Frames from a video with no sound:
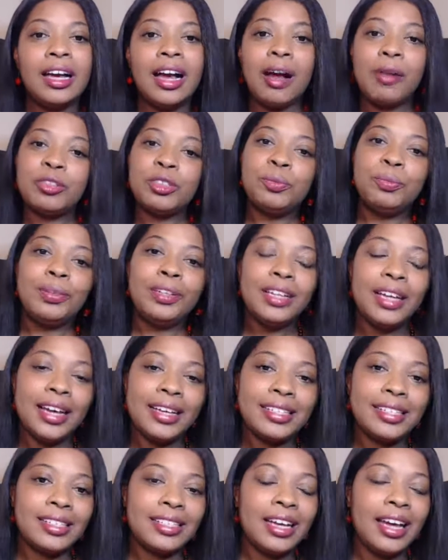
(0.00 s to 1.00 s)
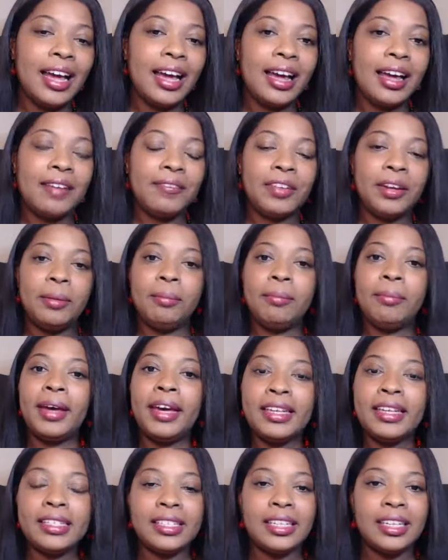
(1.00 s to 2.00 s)
I was blessed to have an
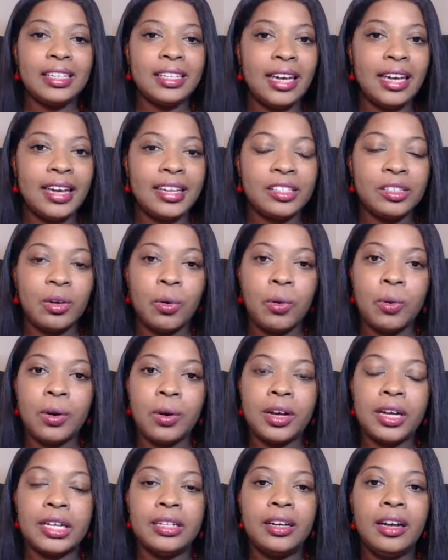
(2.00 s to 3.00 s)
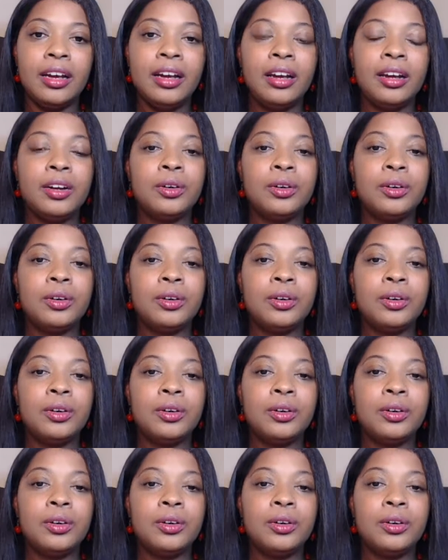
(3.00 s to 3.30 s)
amazing guest on